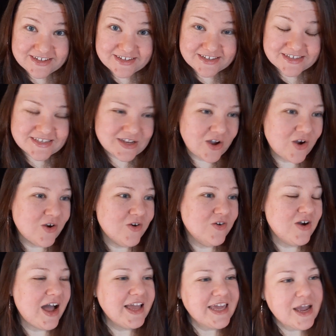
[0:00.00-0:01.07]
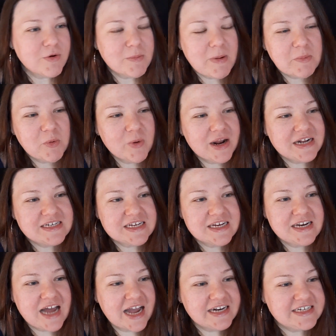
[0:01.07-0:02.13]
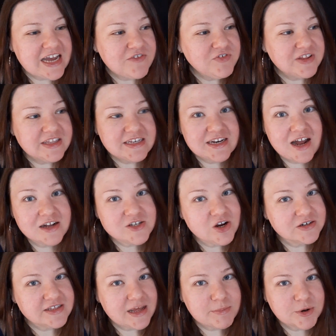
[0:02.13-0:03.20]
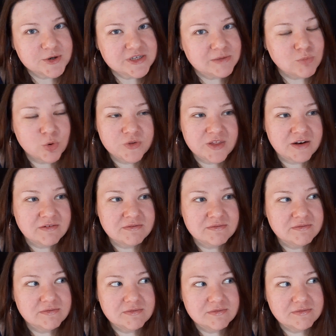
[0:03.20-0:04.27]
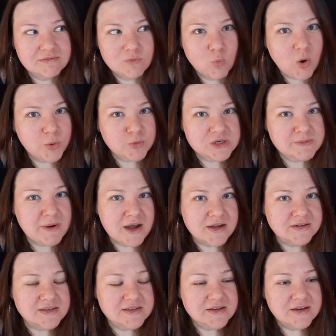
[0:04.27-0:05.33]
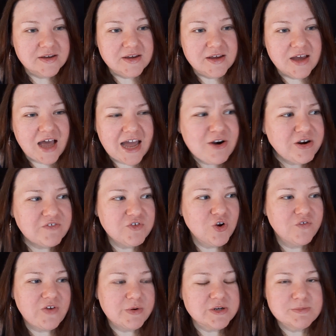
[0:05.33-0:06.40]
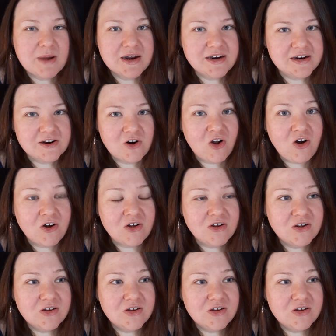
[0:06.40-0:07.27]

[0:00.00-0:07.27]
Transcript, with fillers: So I can't remember what I did. I definitely did not talk to that person more than one response. I don't even know if I responded at all.